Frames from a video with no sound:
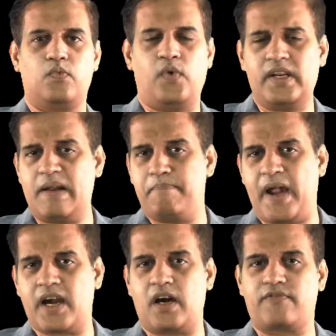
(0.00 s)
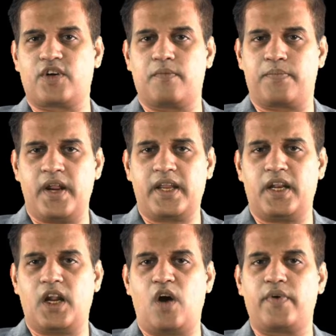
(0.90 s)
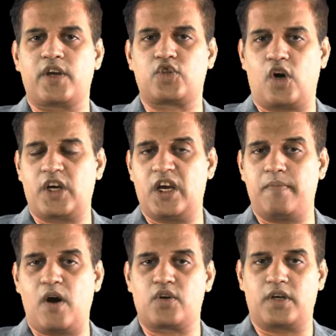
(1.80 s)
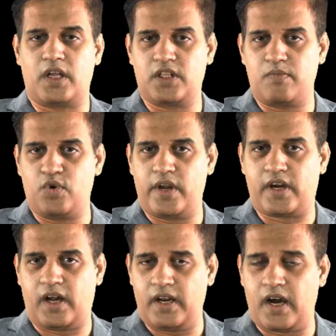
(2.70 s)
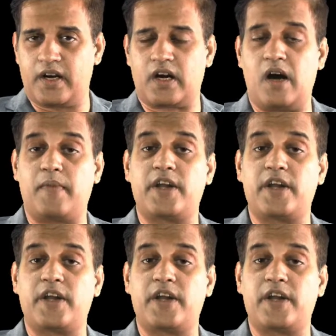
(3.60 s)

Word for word: Welcome back after the break and now we are talking about Nandamuri Kalyan Ram.